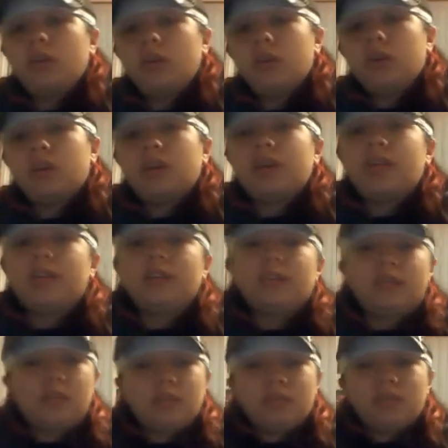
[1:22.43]
God, I can't
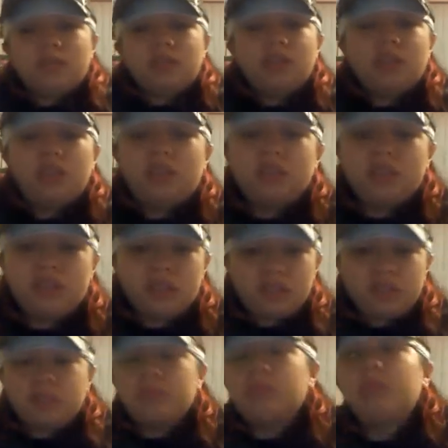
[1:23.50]
decide what the sound is
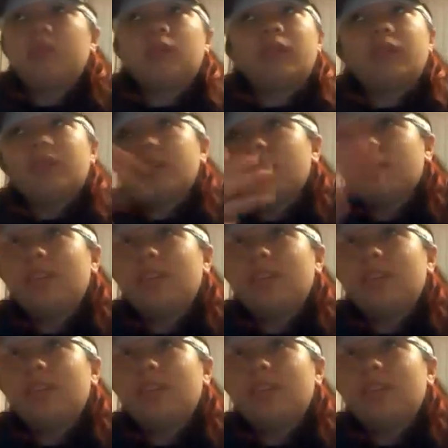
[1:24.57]
on here, but whatever.